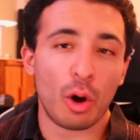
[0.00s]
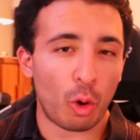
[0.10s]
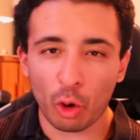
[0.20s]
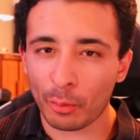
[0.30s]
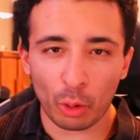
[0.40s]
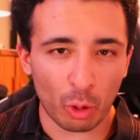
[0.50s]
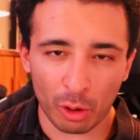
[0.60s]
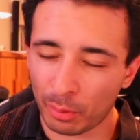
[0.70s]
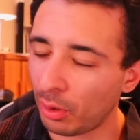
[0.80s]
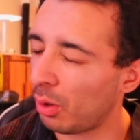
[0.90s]
horrible,
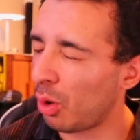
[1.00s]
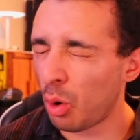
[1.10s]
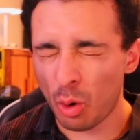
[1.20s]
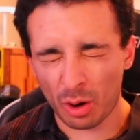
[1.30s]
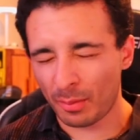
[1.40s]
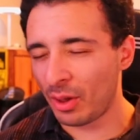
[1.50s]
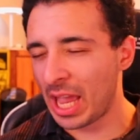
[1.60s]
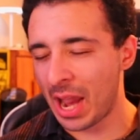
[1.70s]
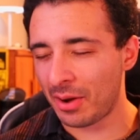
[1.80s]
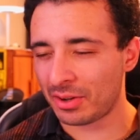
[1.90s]
horrible, horrible
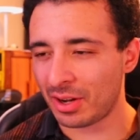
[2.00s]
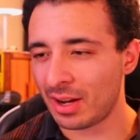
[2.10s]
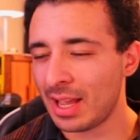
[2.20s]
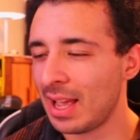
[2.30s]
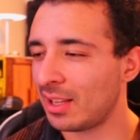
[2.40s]
character